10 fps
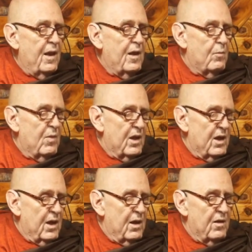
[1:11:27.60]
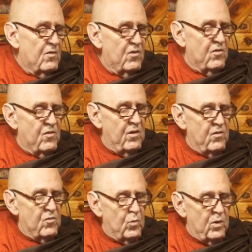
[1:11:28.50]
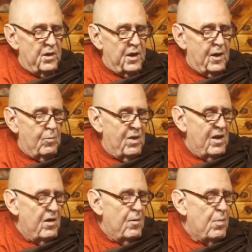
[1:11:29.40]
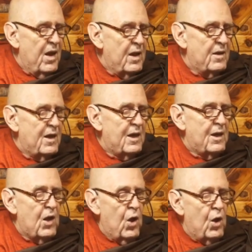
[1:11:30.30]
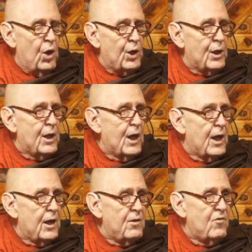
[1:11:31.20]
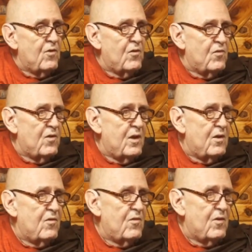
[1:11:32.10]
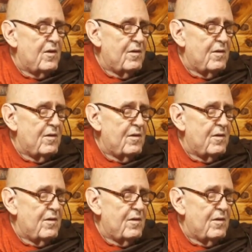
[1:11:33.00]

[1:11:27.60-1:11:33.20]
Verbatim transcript: and my consciousness will not be dependent on consciousness.